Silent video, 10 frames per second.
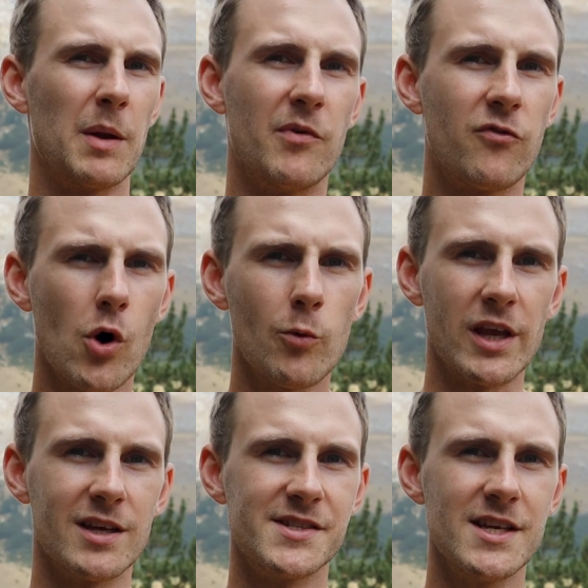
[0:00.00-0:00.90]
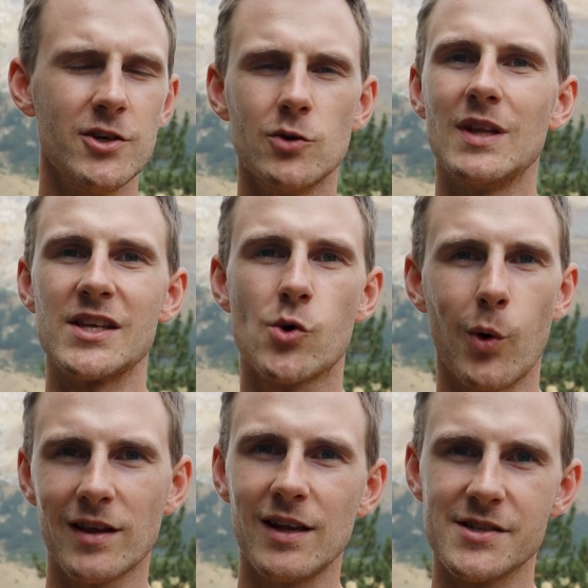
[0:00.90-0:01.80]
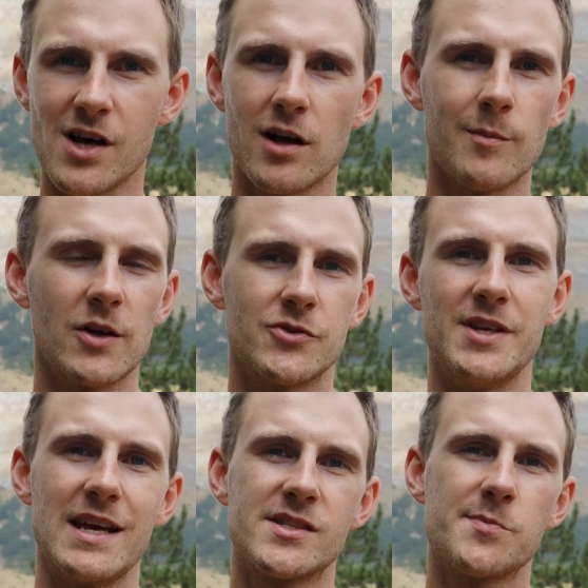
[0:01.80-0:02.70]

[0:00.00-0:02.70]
But before we continue, let's quickly talk about today's